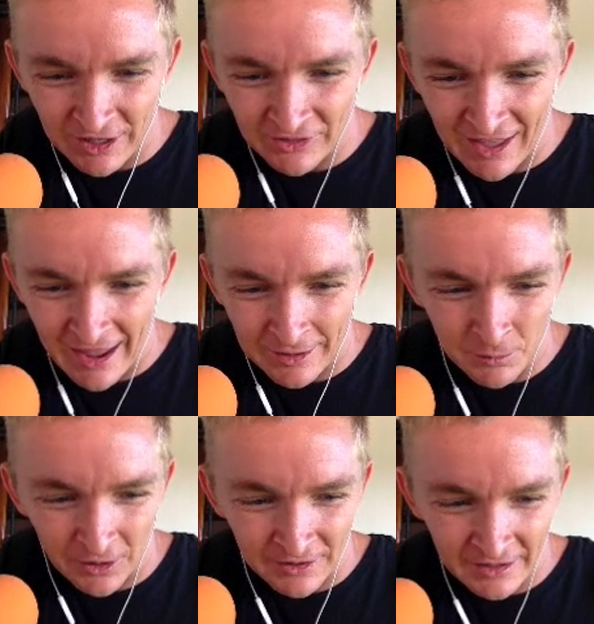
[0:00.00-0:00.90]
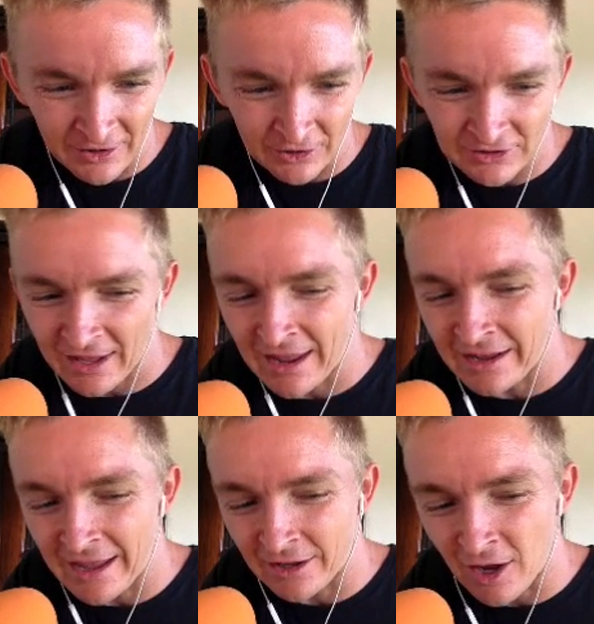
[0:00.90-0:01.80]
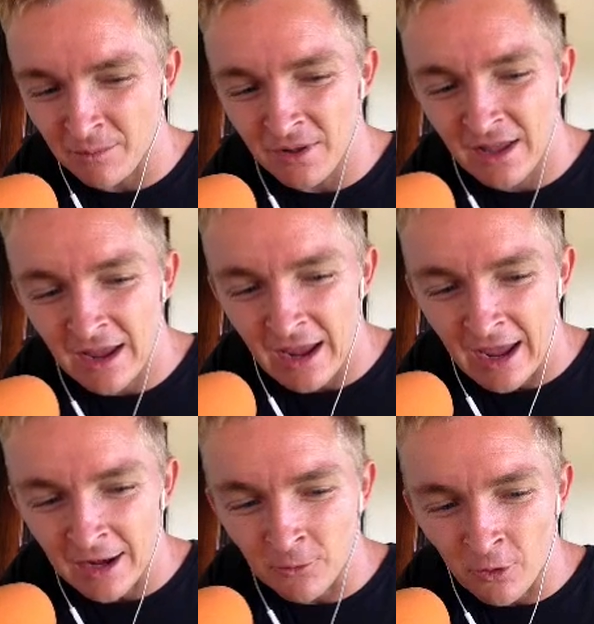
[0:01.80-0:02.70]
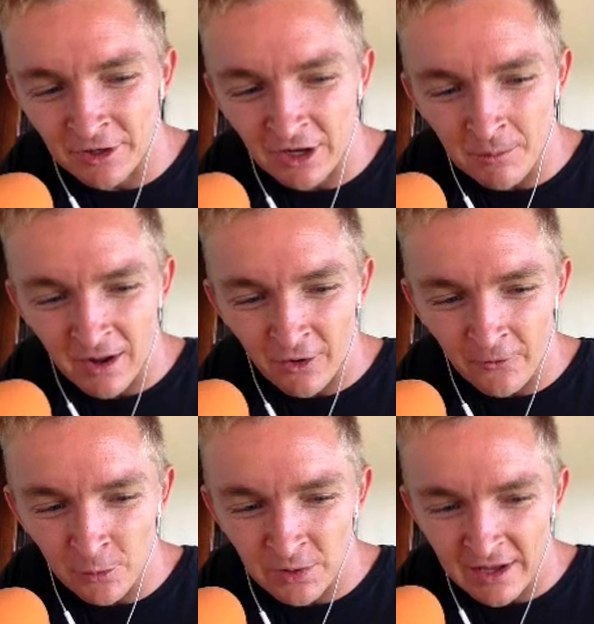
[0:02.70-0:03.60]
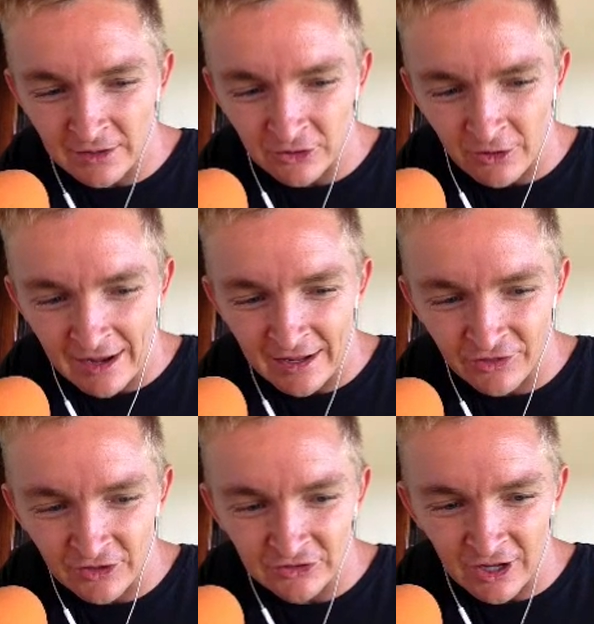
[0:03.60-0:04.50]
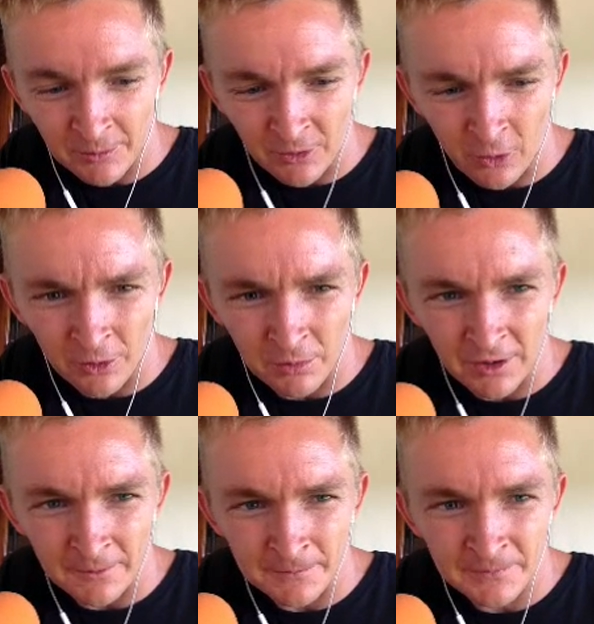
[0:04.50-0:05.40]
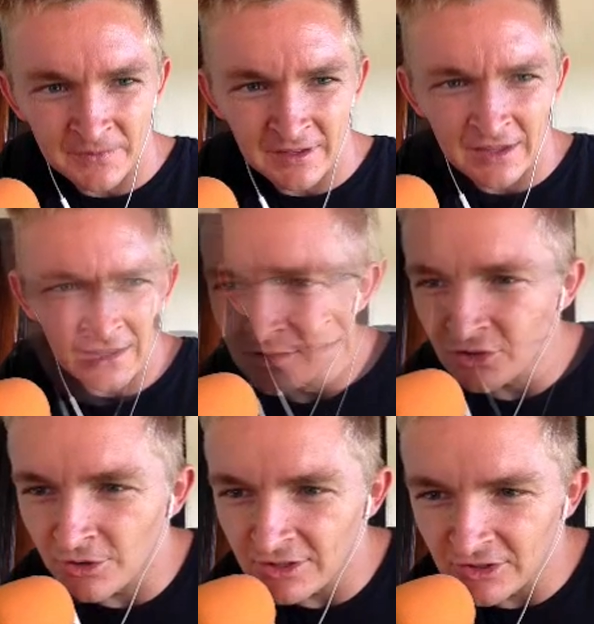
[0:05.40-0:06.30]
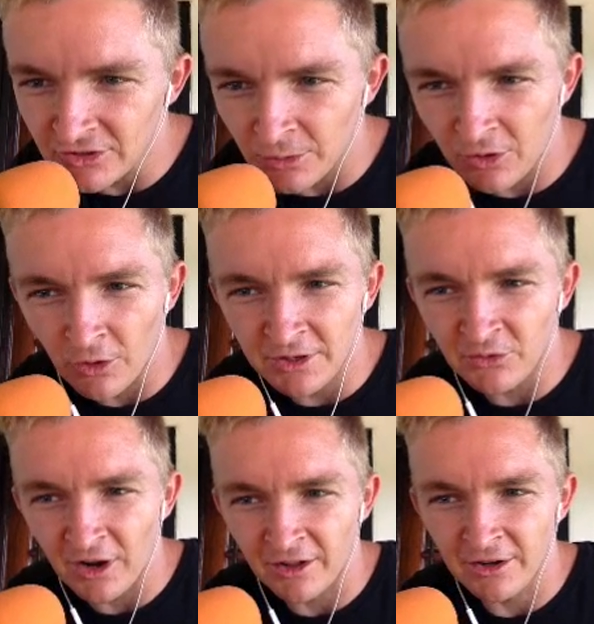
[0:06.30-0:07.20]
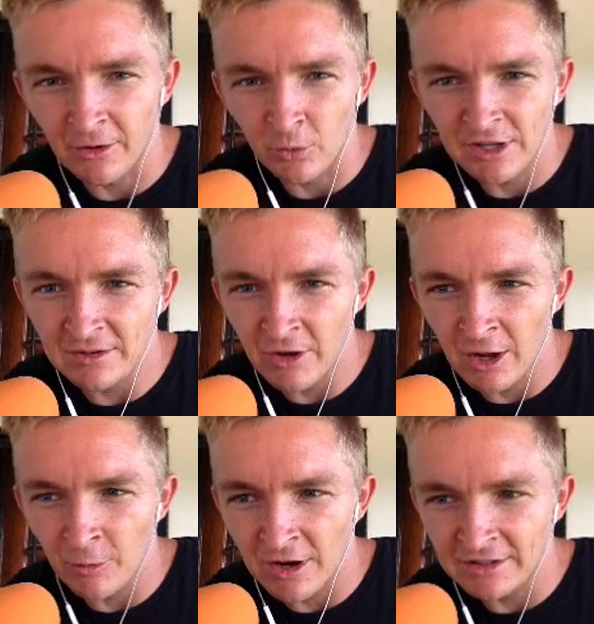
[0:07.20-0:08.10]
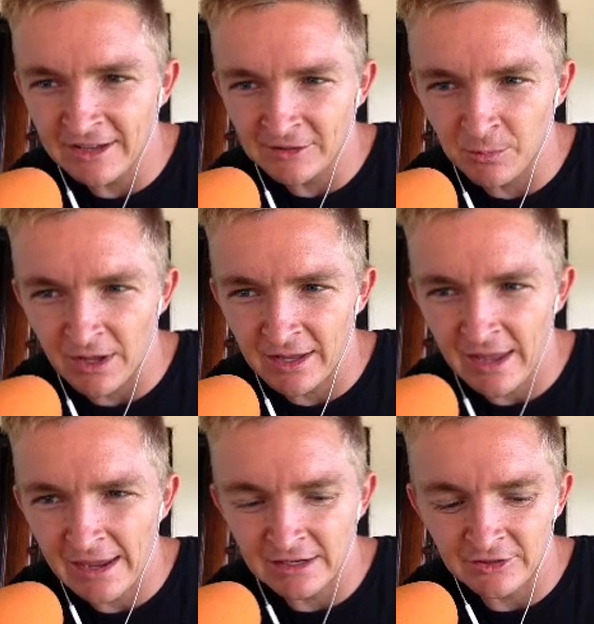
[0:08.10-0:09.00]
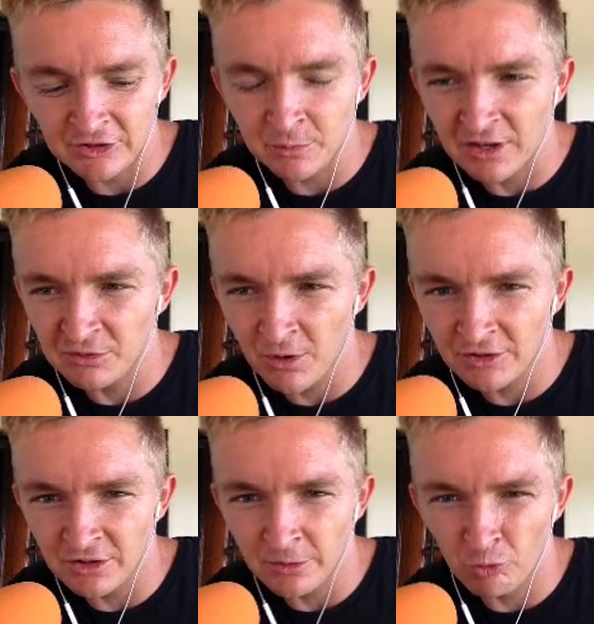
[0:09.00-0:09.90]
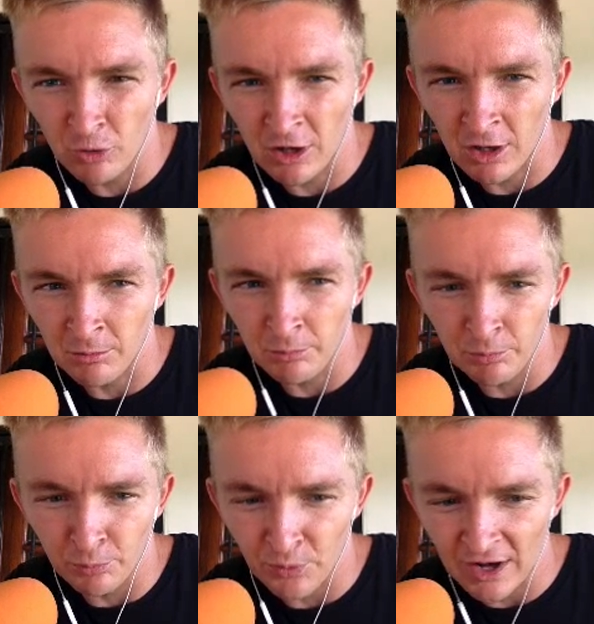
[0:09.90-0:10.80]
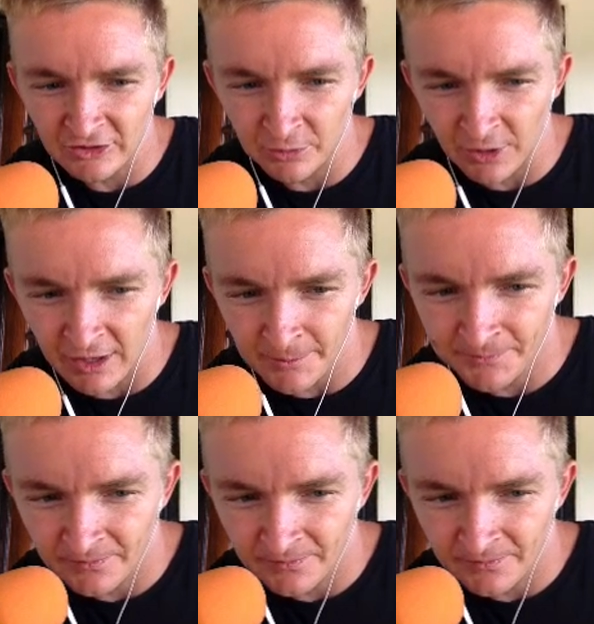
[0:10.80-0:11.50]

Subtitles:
hit the end button here to hang up, and I'm going to come back over to Piezo and hit the stop record button. And so this is the recording file here. We can run a test by hitting the spacebar to practice play it.